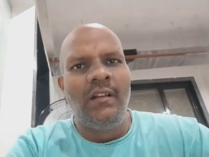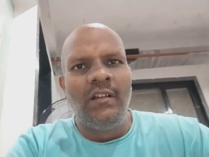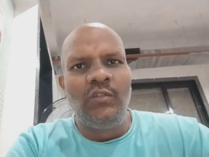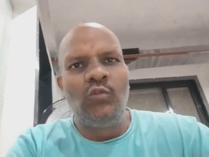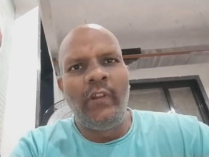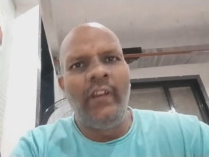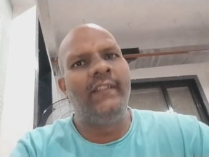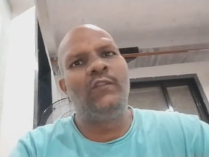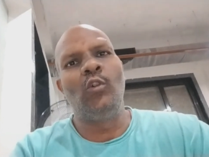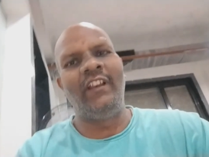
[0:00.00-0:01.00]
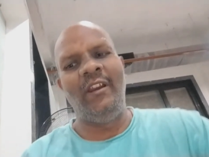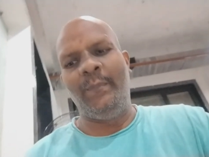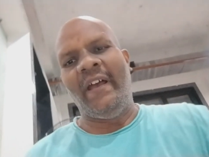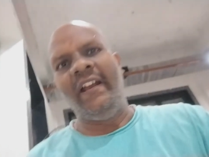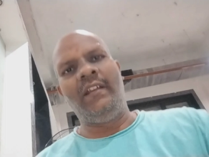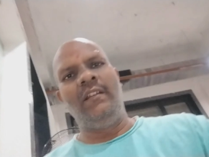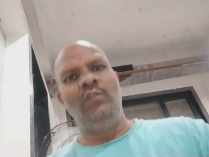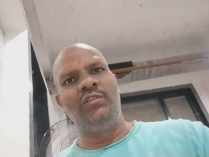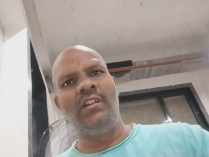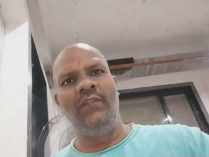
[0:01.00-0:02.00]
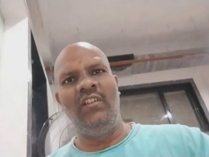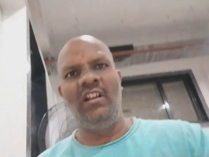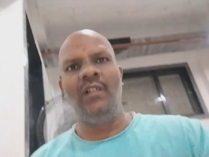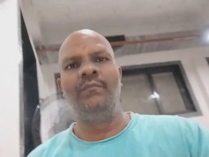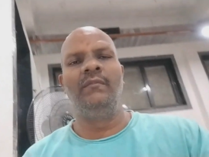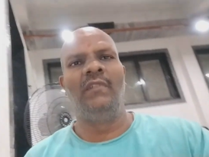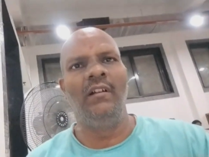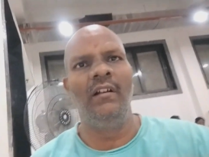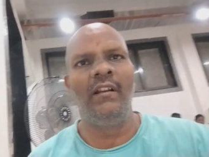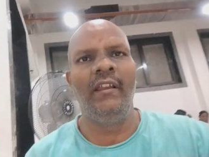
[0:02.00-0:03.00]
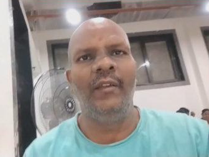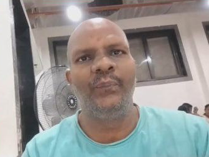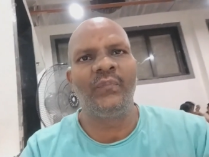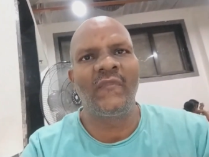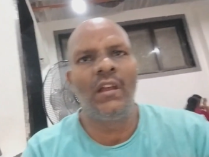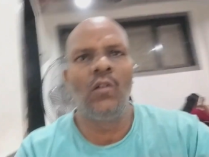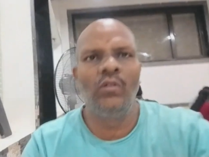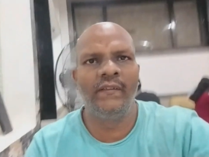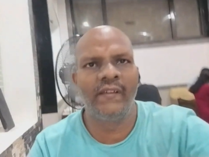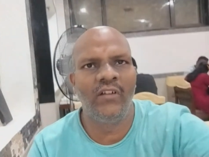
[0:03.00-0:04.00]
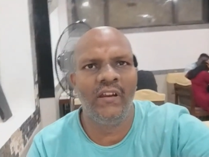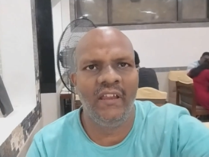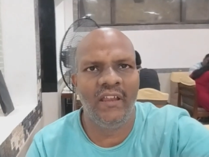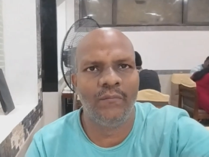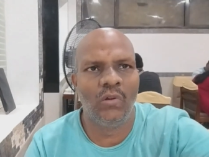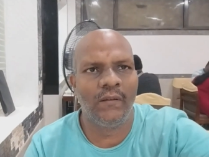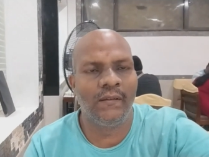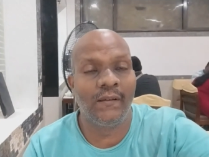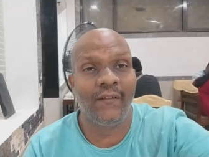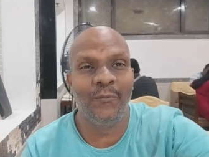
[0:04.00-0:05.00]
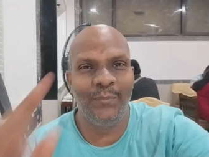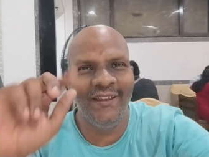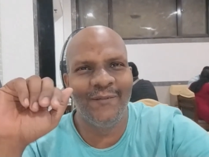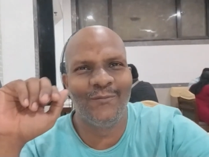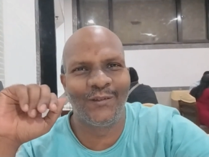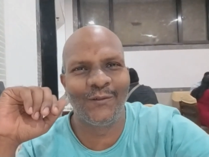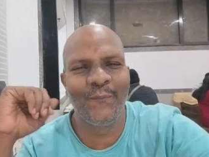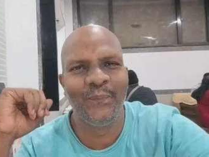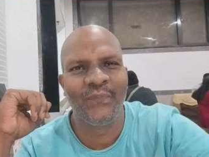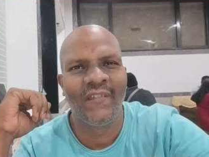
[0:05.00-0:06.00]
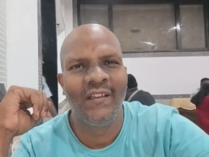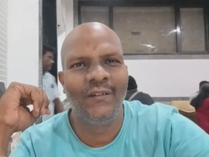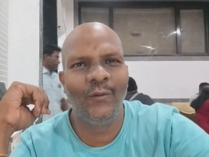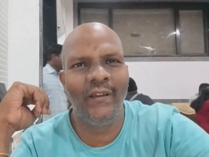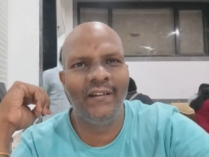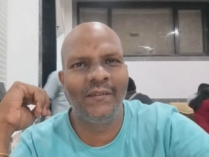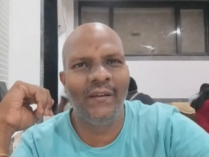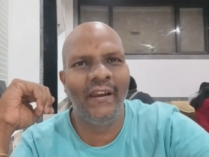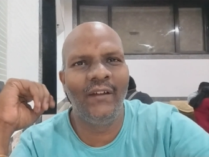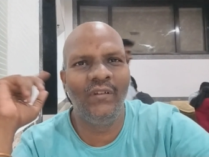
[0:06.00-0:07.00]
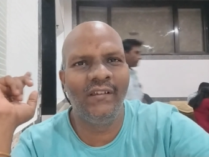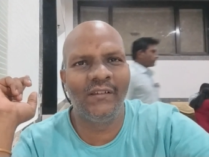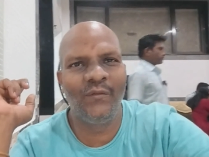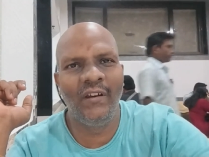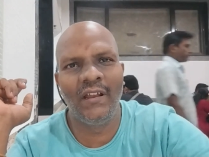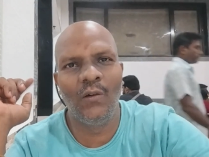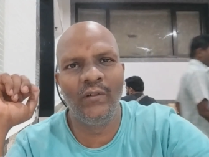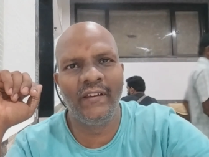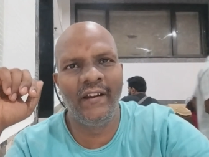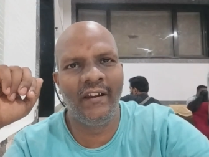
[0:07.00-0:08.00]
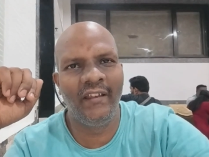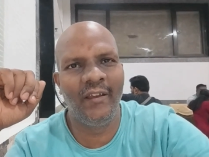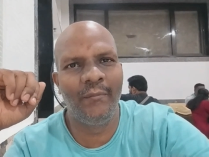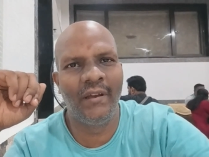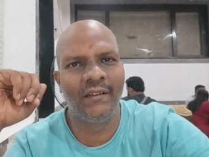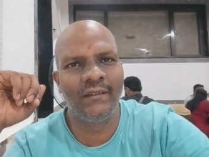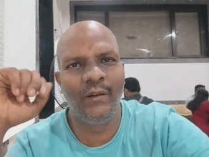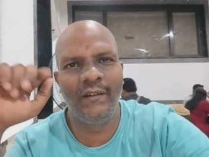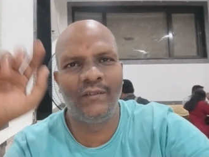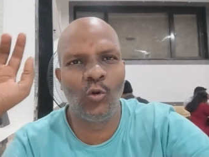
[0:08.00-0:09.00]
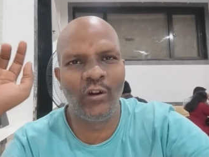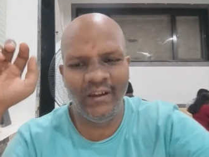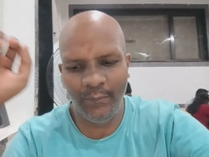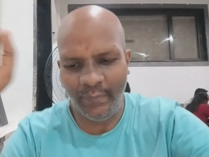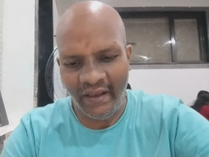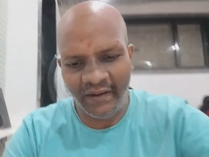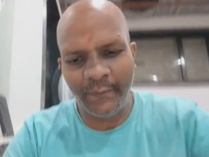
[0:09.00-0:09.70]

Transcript: Today it's totally packed. Usually we come early, around 7 a.m. or 7 p.m. or so. Today it's late. We just went outside and came back, so it's totally packed.